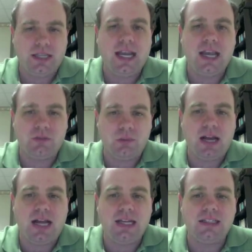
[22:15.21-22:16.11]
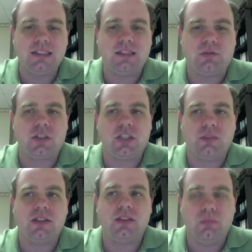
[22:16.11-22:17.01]
what they have in mind is that for
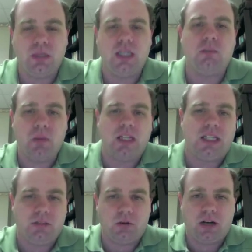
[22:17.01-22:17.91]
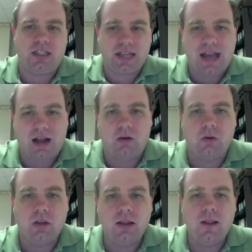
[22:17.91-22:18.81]
something to be money right
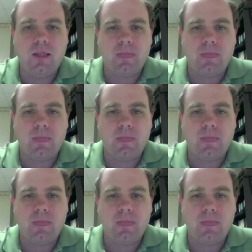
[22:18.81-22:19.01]
now,